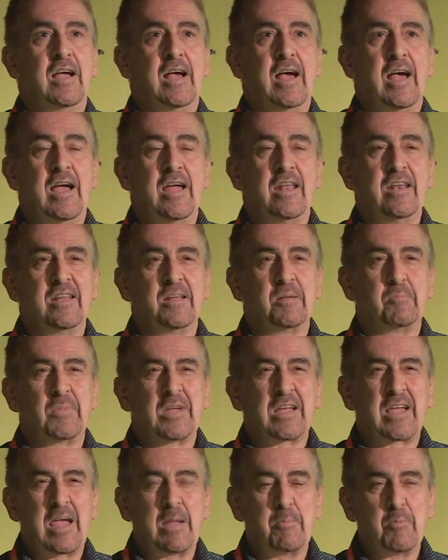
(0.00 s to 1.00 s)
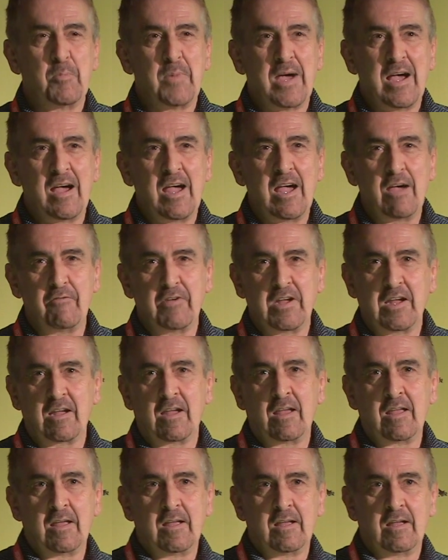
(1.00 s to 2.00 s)
and it became about
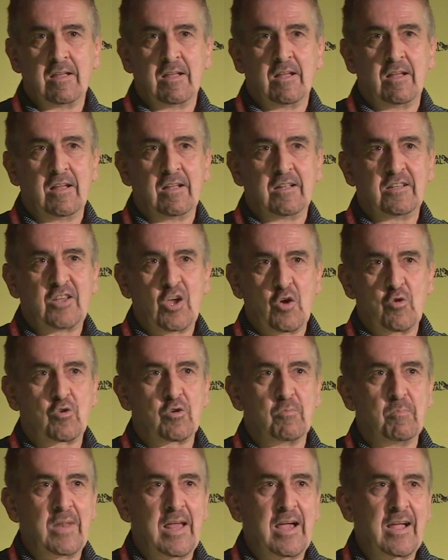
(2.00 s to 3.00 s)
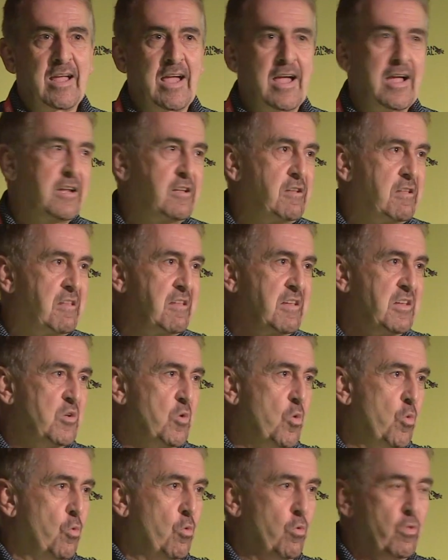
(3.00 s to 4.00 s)
having token black actors in
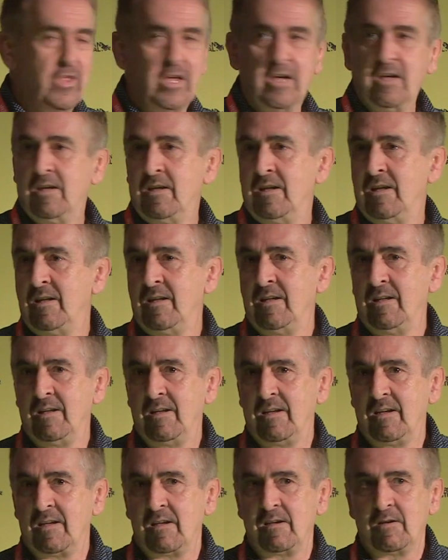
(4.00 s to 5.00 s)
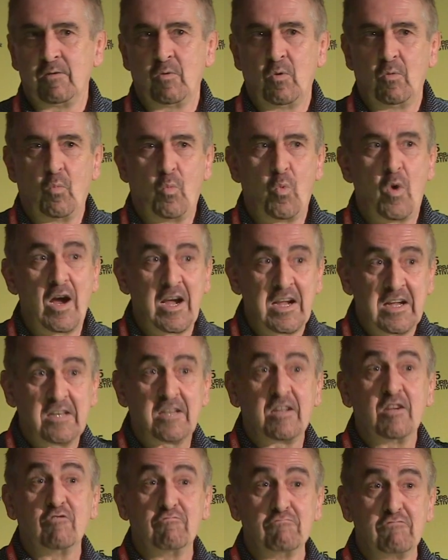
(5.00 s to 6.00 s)
all the
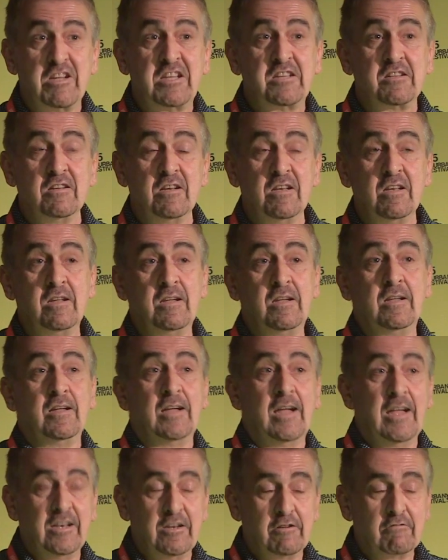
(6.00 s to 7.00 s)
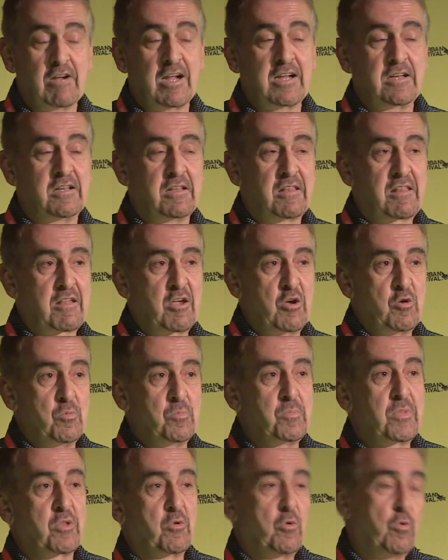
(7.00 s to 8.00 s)
white written and directed
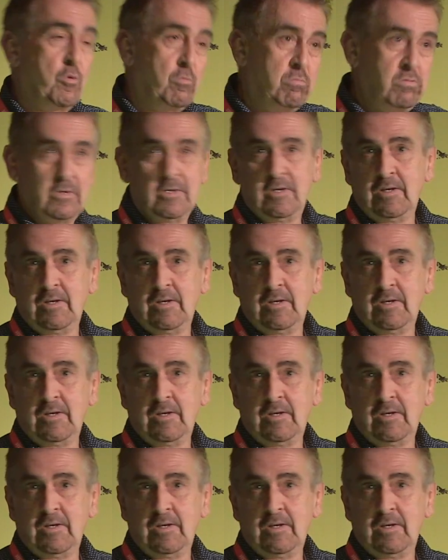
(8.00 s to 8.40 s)
soaps or